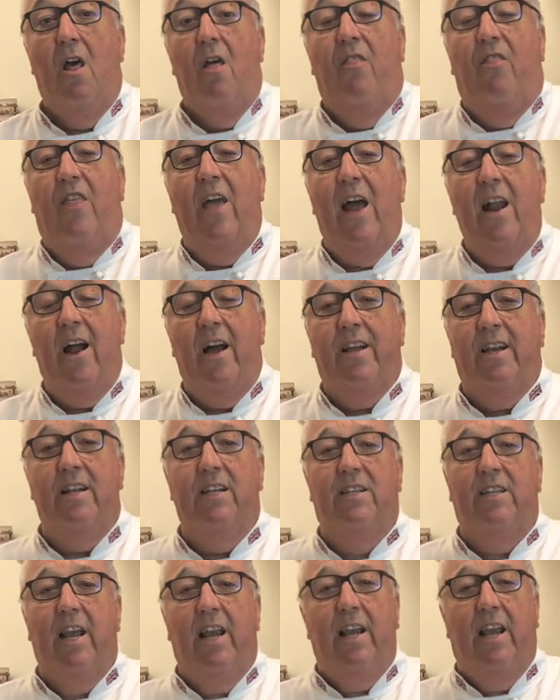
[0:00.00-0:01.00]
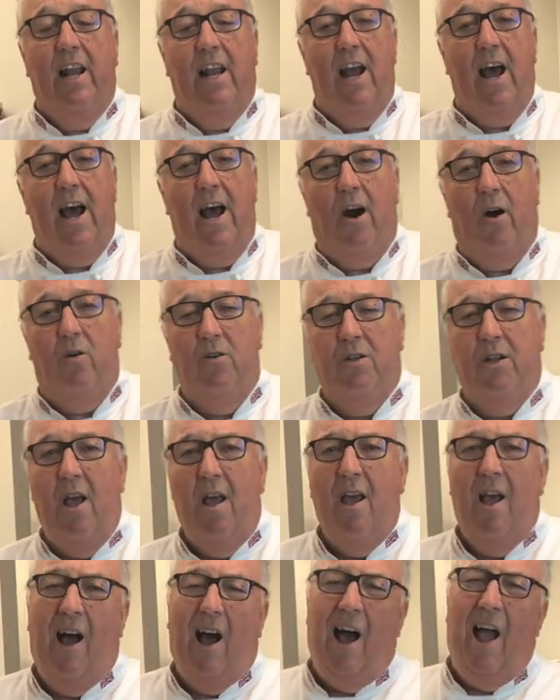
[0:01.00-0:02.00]
Then I can take it out.
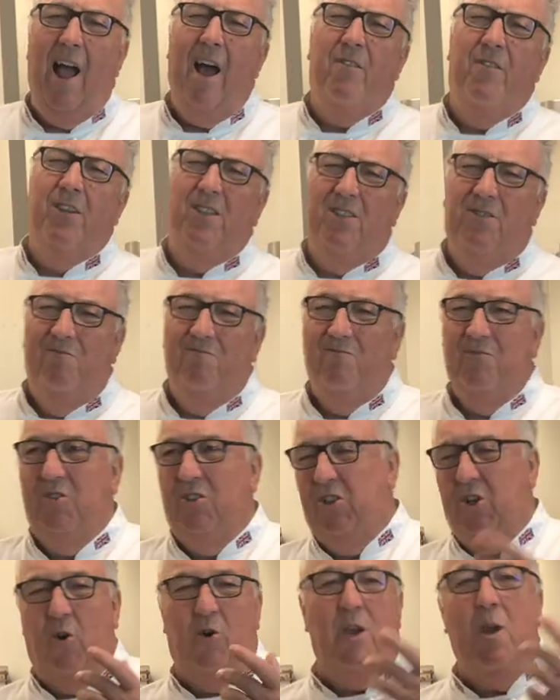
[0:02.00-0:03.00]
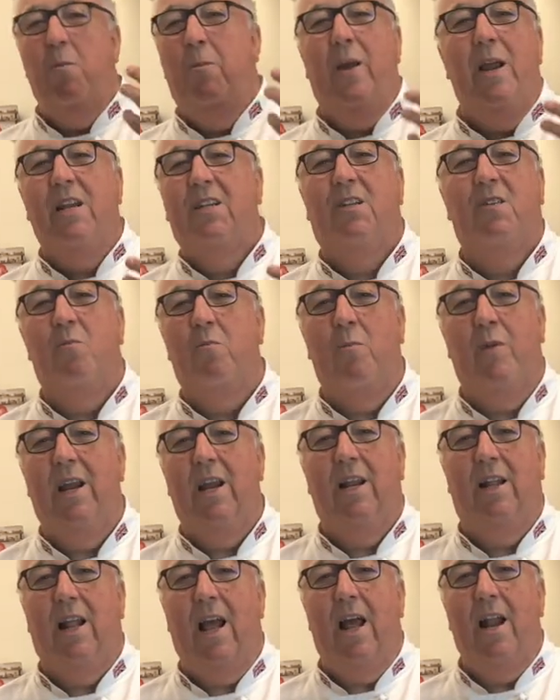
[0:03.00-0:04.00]
I have a soggy piece of
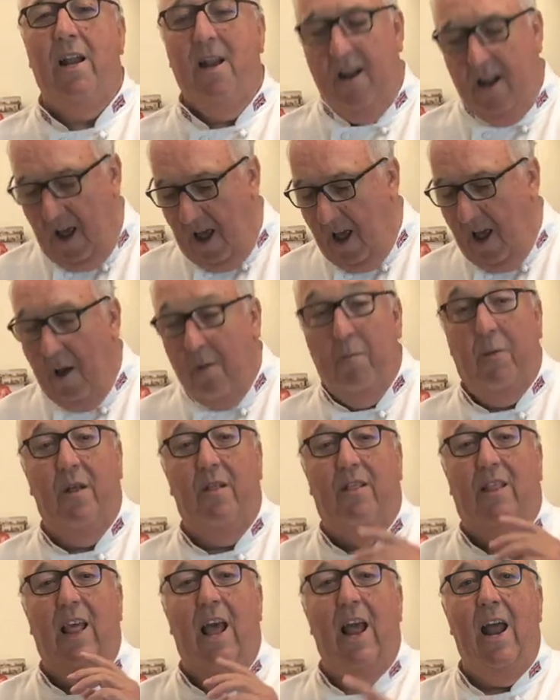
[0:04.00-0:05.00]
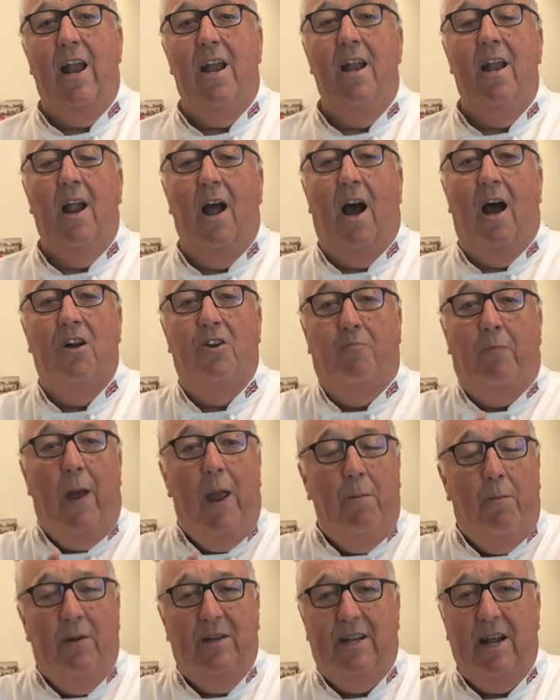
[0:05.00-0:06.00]
meat then, but then I'd
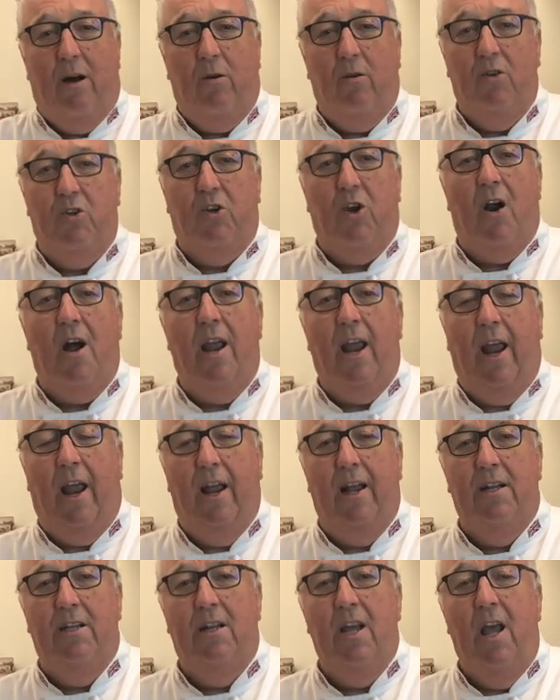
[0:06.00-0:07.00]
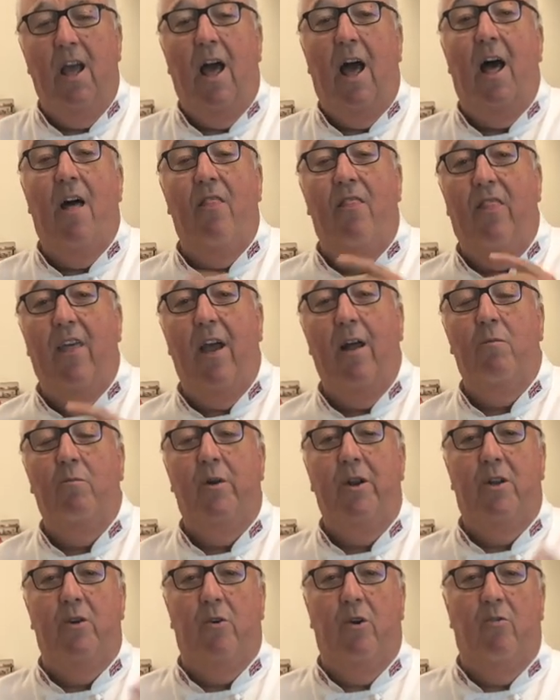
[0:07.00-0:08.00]
paper towel dry it, and then
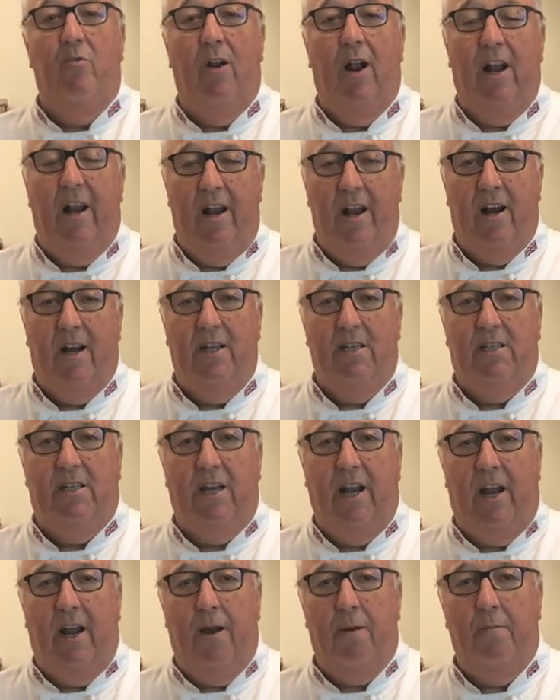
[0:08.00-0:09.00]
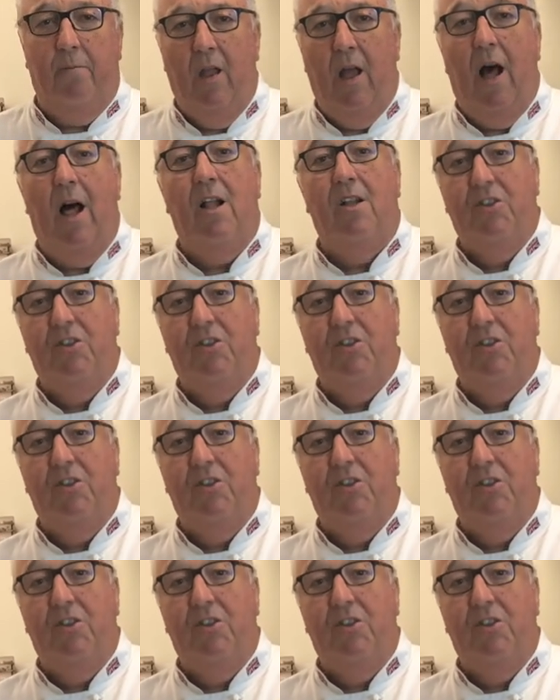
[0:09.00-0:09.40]
we do a really nice sear. I'll